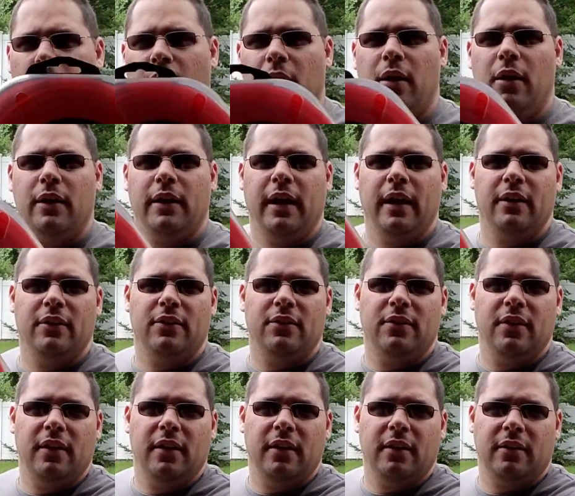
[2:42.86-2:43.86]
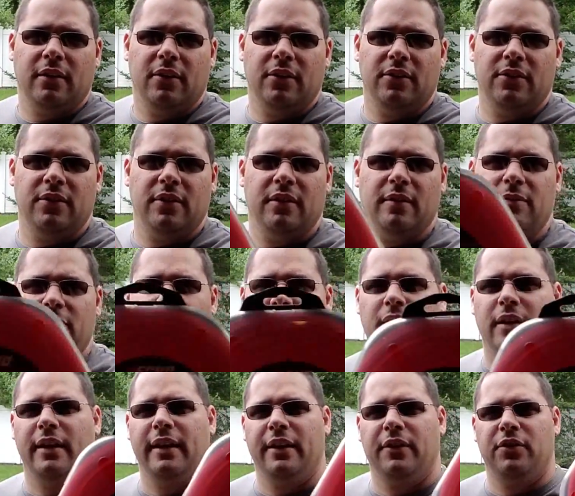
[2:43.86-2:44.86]
I can't see it because of the
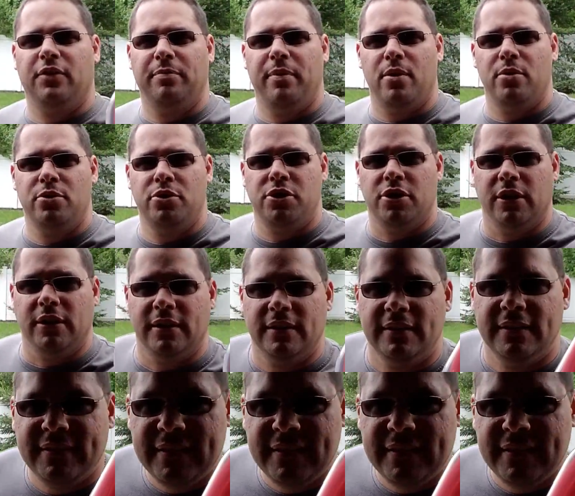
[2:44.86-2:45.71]
fucking exposure.